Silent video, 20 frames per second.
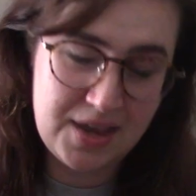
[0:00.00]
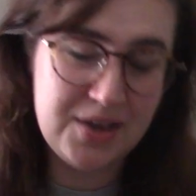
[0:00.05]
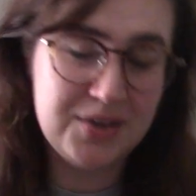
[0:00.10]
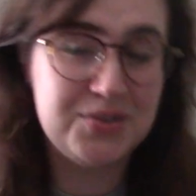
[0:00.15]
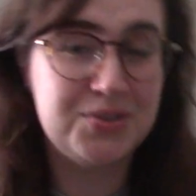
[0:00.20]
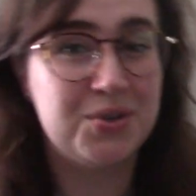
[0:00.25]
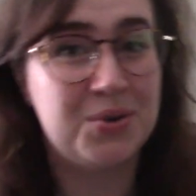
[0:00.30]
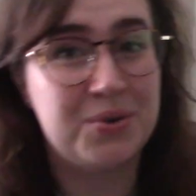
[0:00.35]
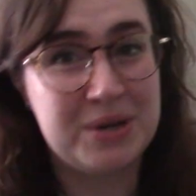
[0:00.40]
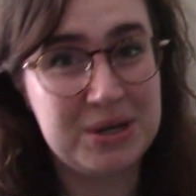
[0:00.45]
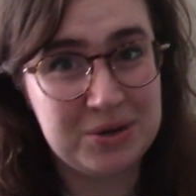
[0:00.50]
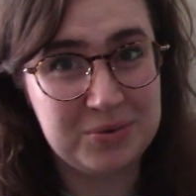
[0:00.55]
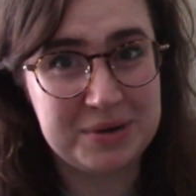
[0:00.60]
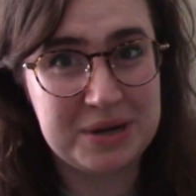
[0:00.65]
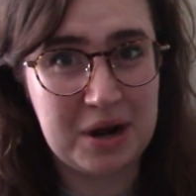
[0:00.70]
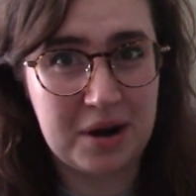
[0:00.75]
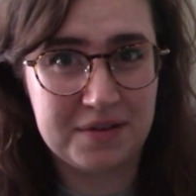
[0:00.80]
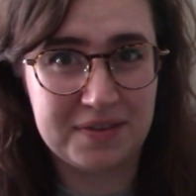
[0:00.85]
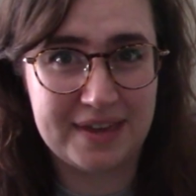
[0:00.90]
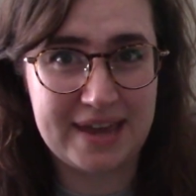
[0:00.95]
So here we
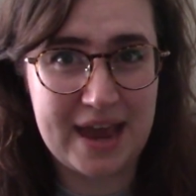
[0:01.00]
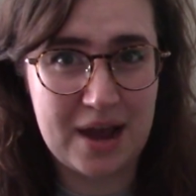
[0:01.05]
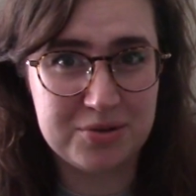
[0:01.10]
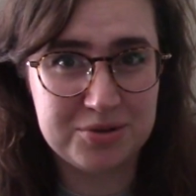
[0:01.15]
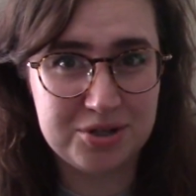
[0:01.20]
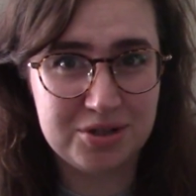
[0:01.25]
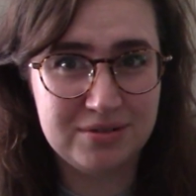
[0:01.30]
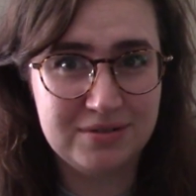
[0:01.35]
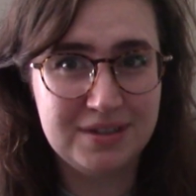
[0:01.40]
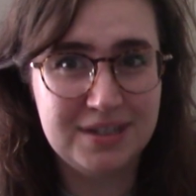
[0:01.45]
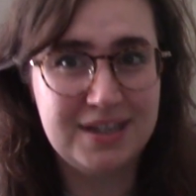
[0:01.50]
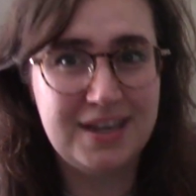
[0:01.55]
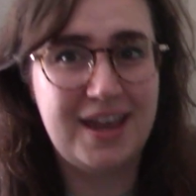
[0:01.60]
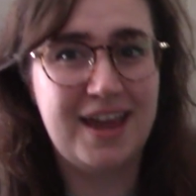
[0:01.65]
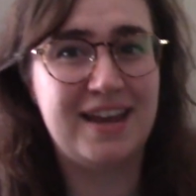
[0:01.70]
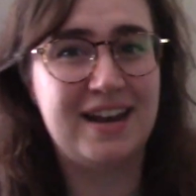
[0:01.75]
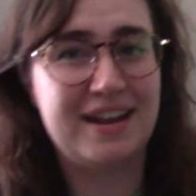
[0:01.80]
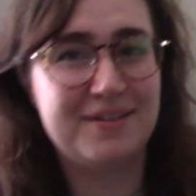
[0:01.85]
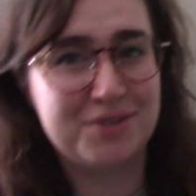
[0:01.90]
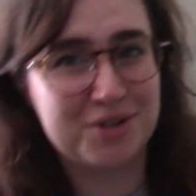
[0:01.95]
are on the couch.
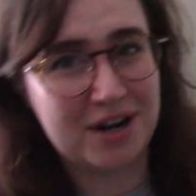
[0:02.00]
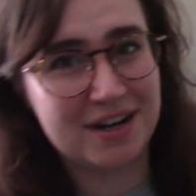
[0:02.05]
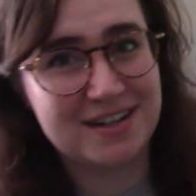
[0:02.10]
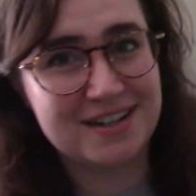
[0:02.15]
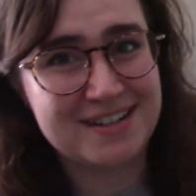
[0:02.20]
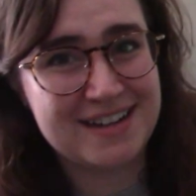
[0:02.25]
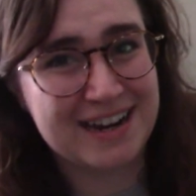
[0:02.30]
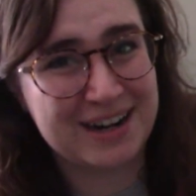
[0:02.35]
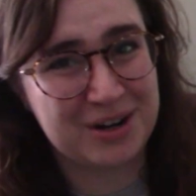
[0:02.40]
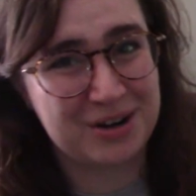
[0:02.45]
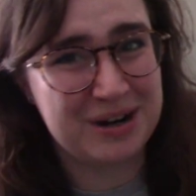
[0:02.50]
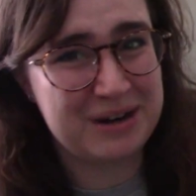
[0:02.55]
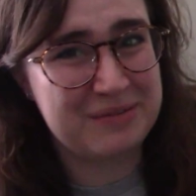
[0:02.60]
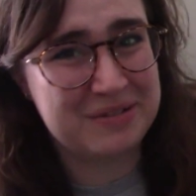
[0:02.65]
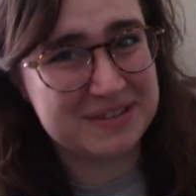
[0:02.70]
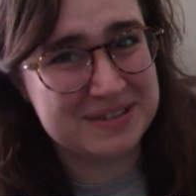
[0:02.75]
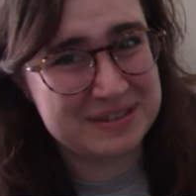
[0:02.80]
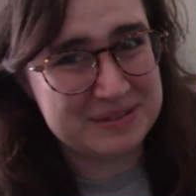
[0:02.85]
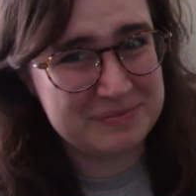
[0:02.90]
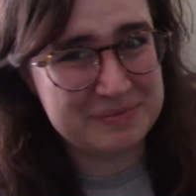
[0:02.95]
And I've tried to decorate
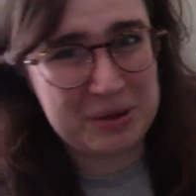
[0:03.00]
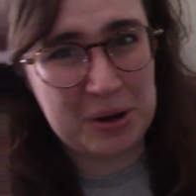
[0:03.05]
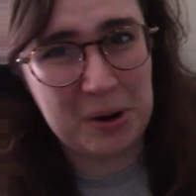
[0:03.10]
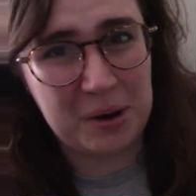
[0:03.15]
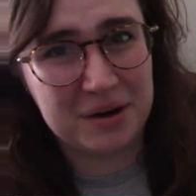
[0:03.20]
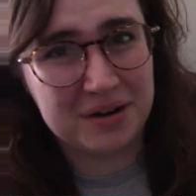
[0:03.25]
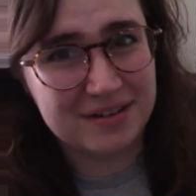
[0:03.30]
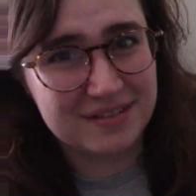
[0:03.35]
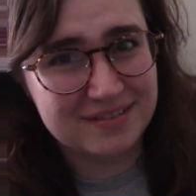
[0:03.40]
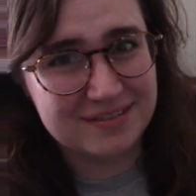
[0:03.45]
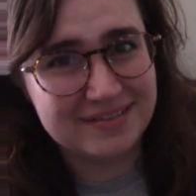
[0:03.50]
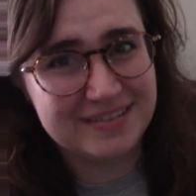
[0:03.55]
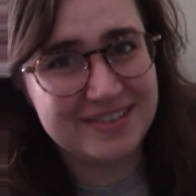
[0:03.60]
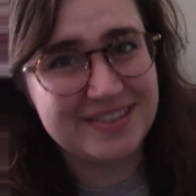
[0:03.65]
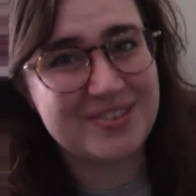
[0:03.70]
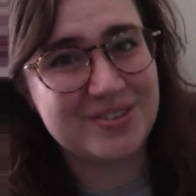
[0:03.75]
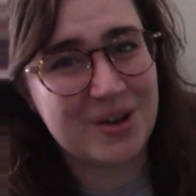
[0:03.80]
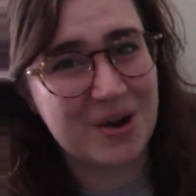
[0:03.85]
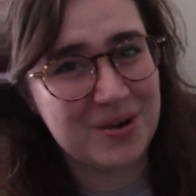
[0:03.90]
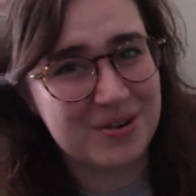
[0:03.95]
with some yarn.
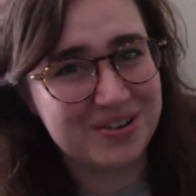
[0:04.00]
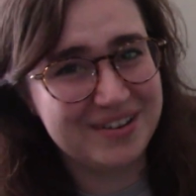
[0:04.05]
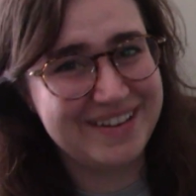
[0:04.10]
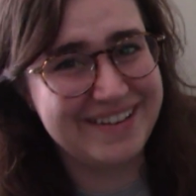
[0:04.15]
So